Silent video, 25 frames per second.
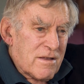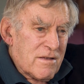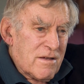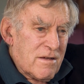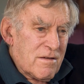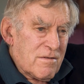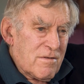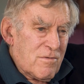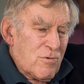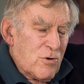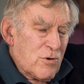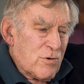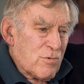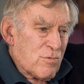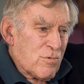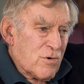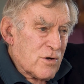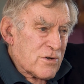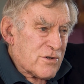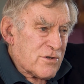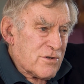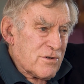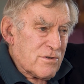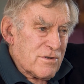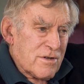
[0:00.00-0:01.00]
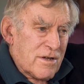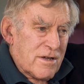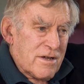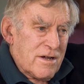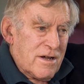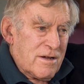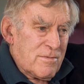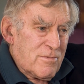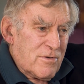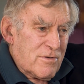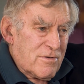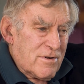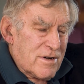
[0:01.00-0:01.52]
They weren't watching the
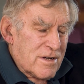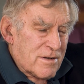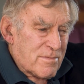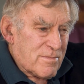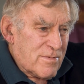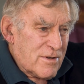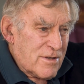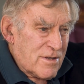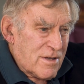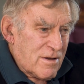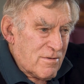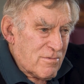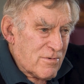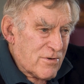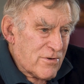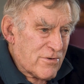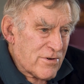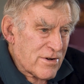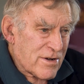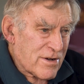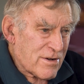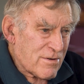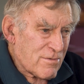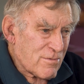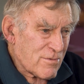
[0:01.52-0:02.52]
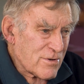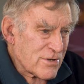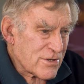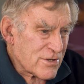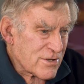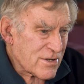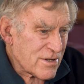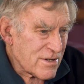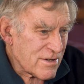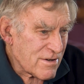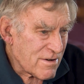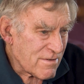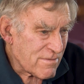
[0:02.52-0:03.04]
game of rugby. They were drinking
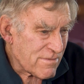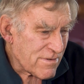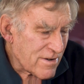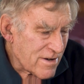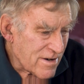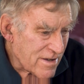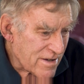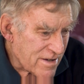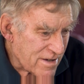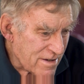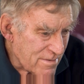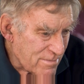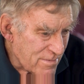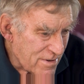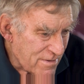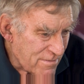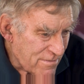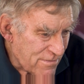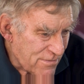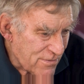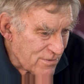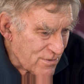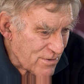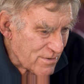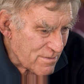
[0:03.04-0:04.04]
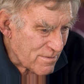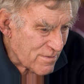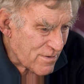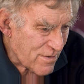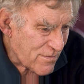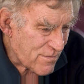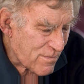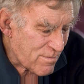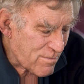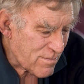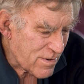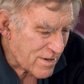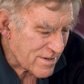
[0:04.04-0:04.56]
whiskey, and a fella come in full
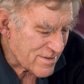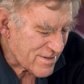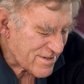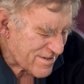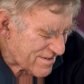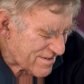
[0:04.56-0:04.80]
of,